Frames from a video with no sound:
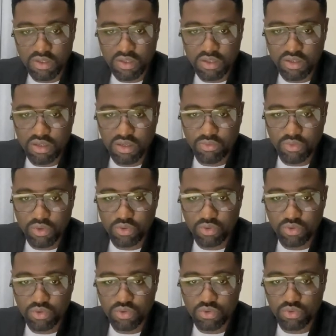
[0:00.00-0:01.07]
then we go
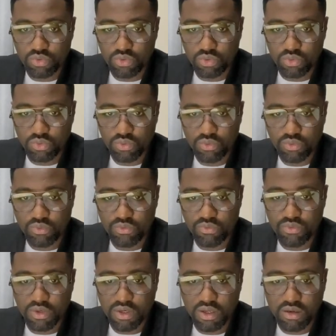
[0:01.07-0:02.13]
to
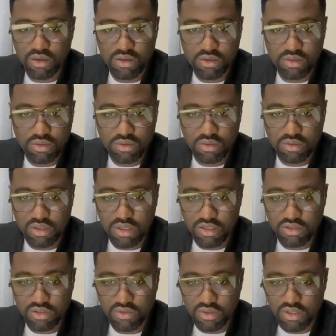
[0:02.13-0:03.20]
file. Yeah, it's
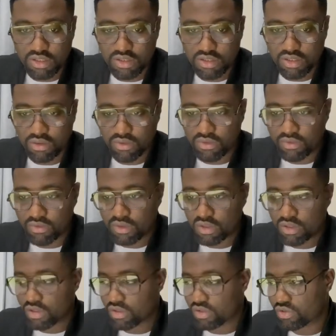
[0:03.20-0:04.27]
already saved.
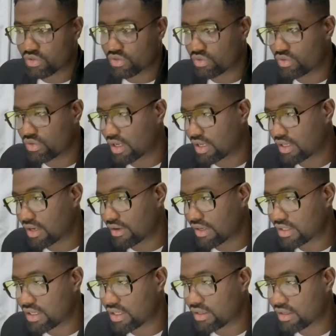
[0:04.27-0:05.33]
So you can
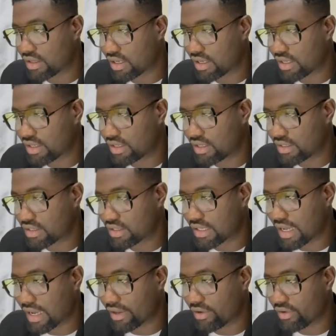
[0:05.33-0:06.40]
directly click this
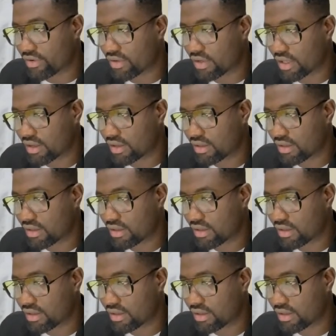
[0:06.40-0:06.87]
icon here